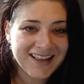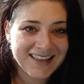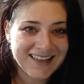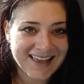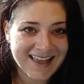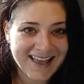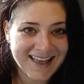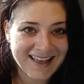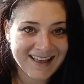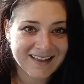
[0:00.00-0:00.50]

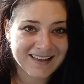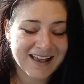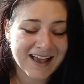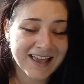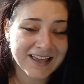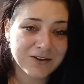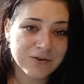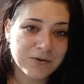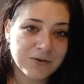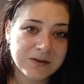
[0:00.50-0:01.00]
Yeah,
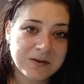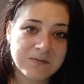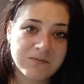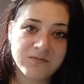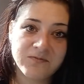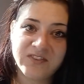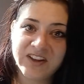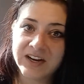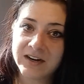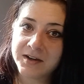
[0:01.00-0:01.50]
I could
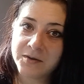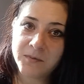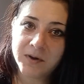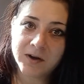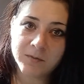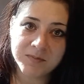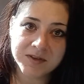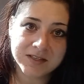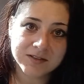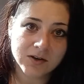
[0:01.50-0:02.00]
very well
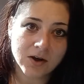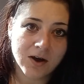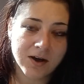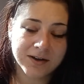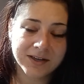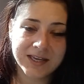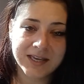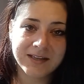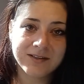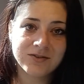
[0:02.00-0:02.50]
be
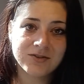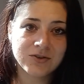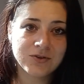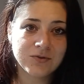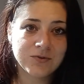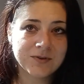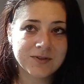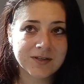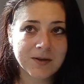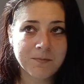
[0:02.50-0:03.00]
talking
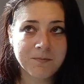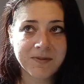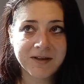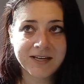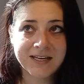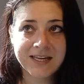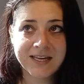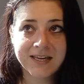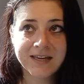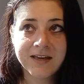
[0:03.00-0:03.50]
to
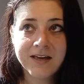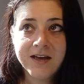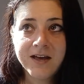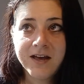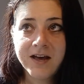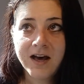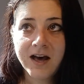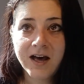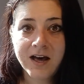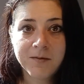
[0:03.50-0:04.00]
somebody
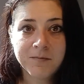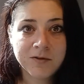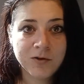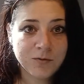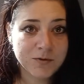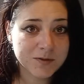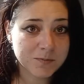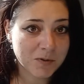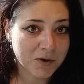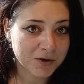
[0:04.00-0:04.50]
Um, who
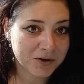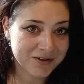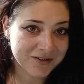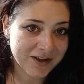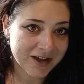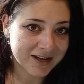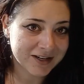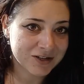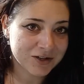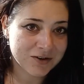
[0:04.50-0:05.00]
is part of the
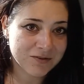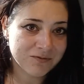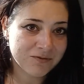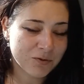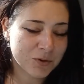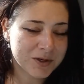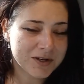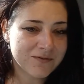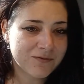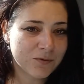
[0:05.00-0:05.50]
one hundred
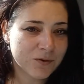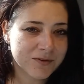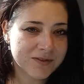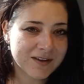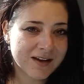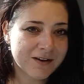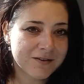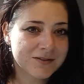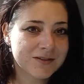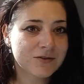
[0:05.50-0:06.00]
forty-four
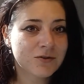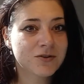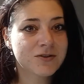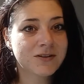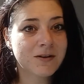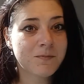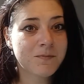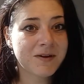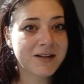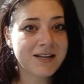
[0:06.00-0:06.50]
thousand, or
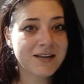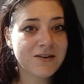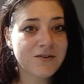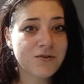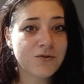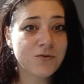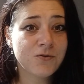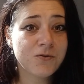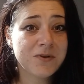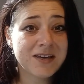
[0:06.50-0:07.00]
somebody
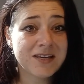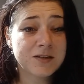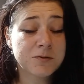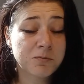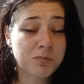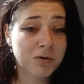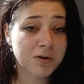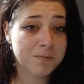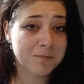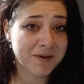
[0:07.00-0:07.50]
who is
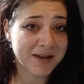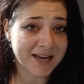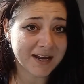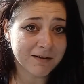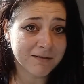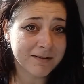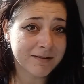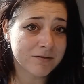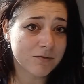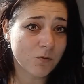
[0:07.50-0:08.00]

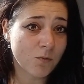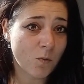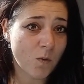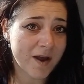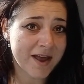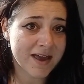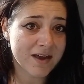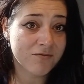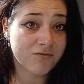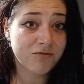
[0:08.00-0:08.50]
preparing the
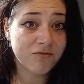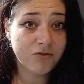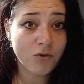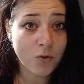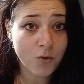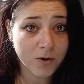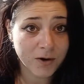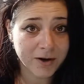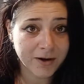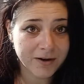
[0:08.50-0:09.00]
way
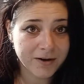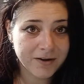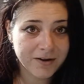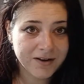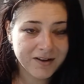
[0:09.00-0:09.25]
for